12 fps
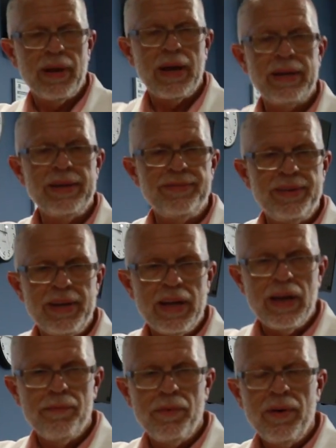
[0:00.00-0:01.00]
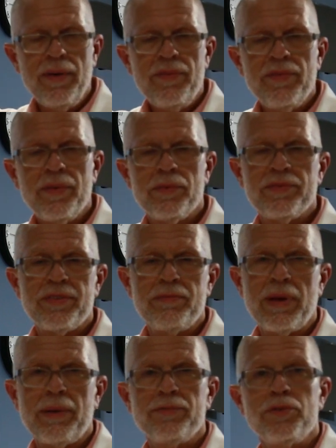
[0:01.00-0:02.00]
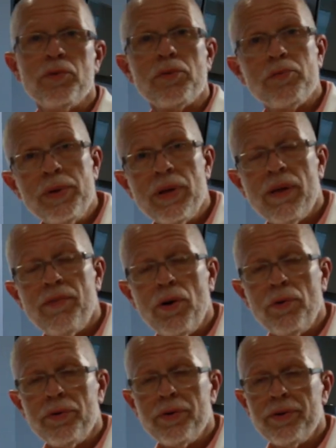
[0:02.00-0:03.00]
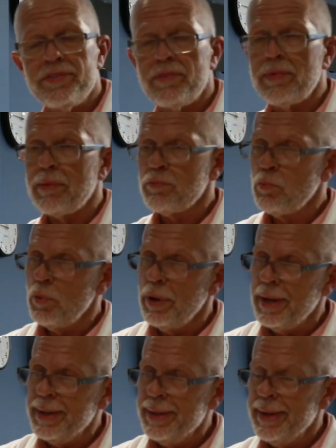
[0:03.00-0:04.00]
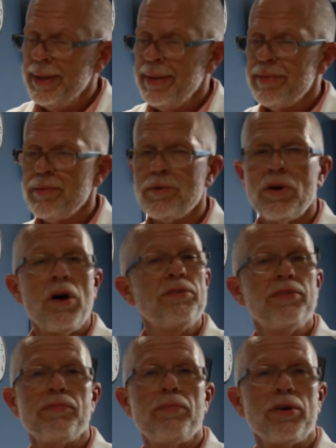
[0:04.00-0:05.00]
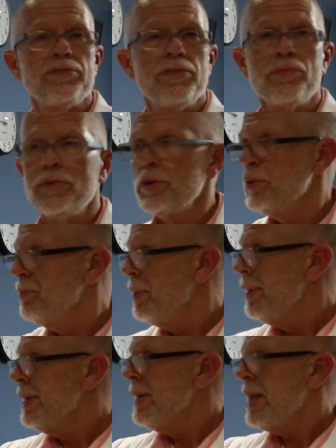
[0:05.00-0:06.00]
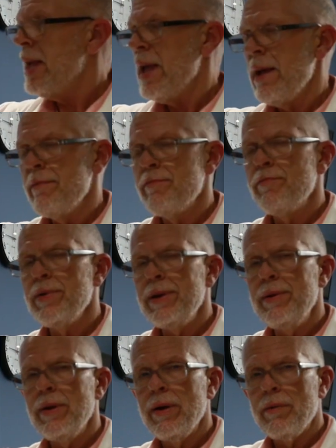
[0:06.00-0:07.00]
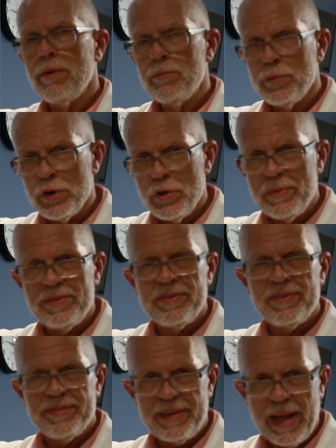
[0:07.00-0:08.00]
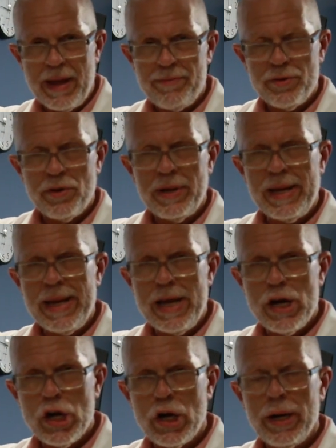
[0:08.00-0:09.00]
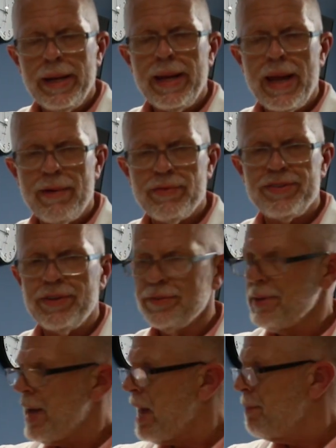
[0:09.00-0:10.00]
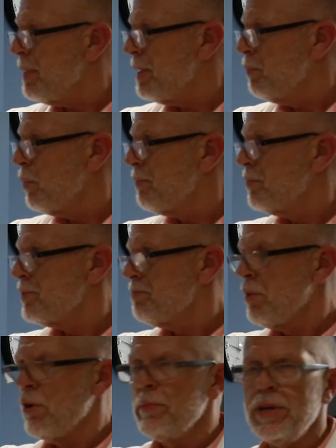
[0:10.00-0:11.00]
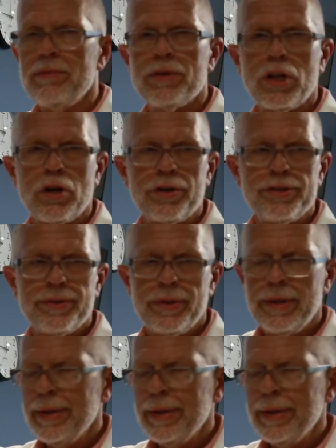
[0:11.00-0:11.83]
At ECM, there were sometimes 2 or 3 glove holders, sometimes 1. They were all different parts of the room. Every room is the same. They're here every single time, and one for small, medium, and large.